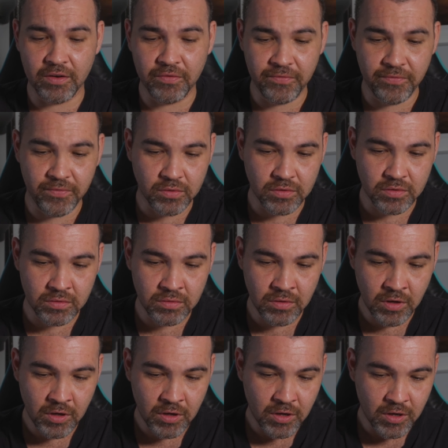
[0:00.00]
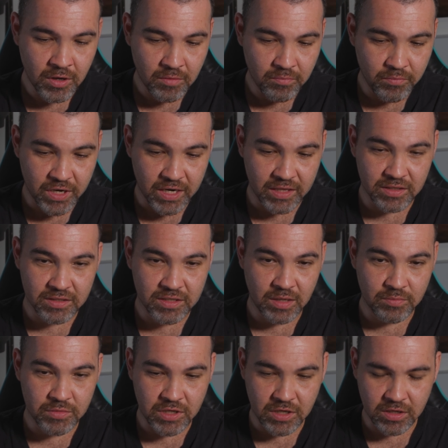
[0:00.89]
f4. But at the
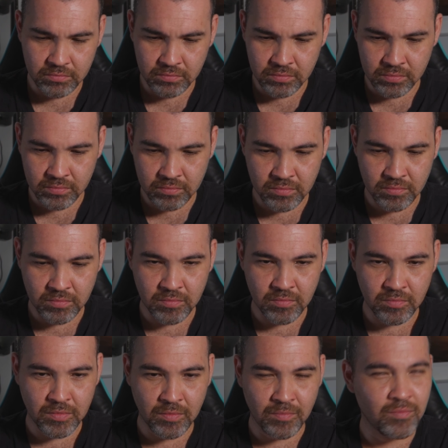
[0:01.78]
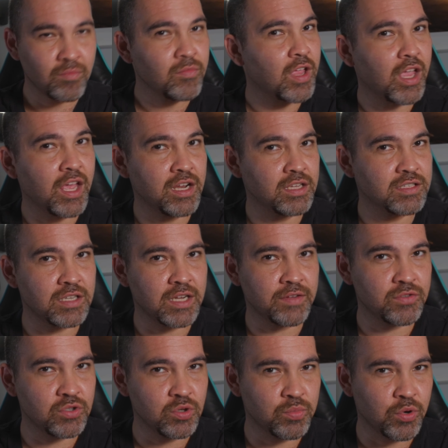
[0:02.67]
same time, it is an
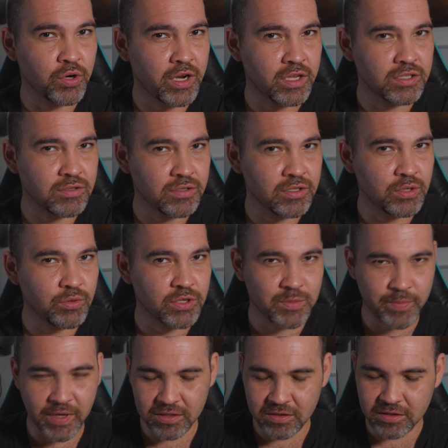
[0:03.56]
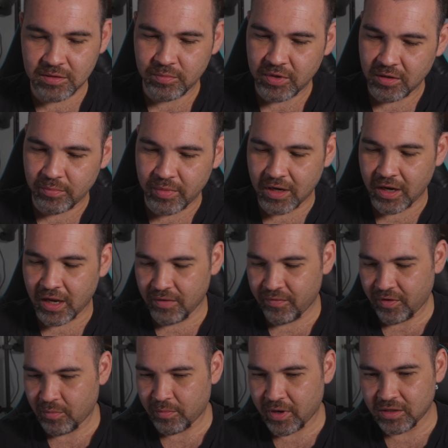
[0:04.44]
f2.8, so you do expect it to be a bit
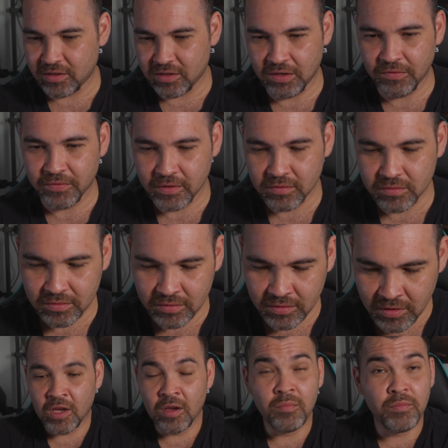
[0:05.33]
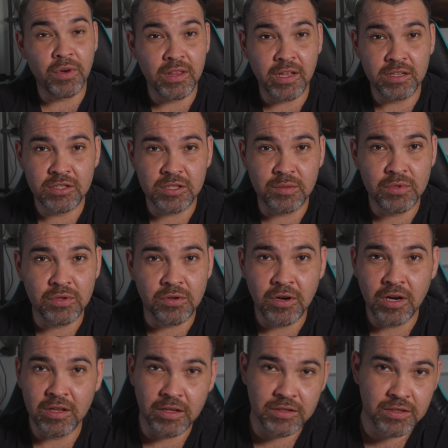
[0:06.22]
heavier by default. But let's stop
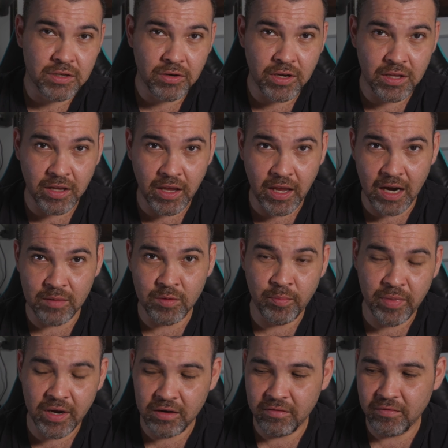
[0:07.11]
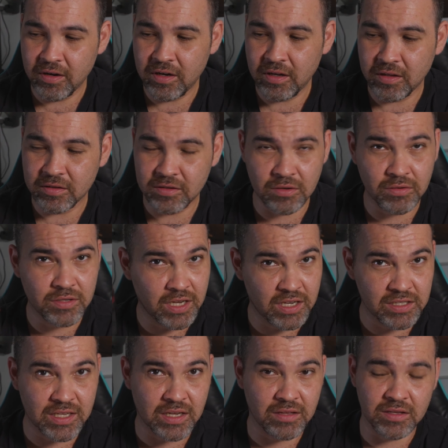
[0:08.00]
talking. Let's go get the camera bag ready. Let's go
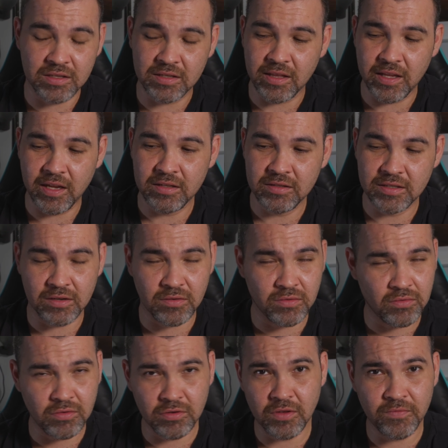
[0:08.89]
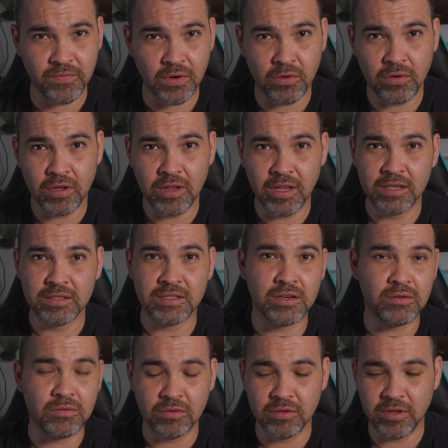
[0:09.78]
test out this lens at all the focal lengths,
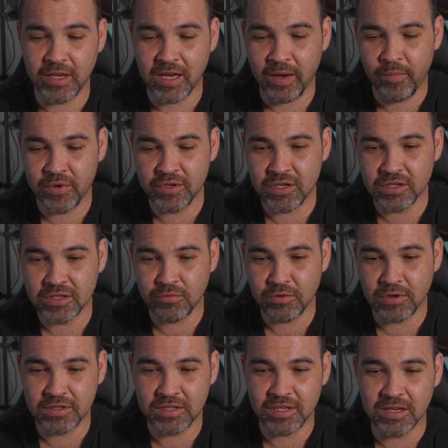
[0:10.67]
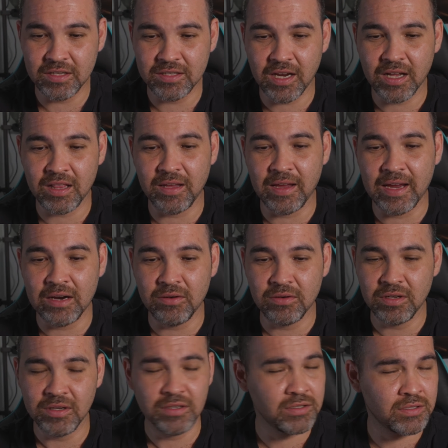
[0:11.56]
at all the apertures. I want to see exactly
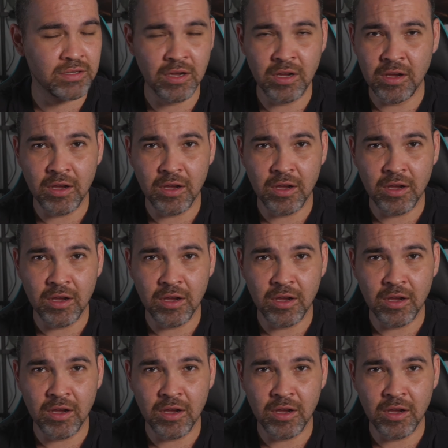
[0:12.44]
how it is.